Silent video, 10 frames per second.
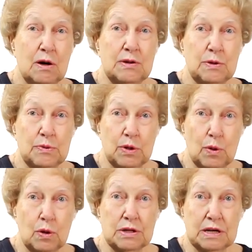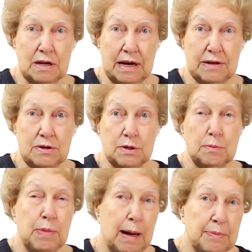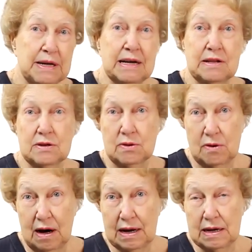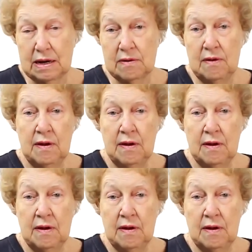on the recording later, the popping and the cracking.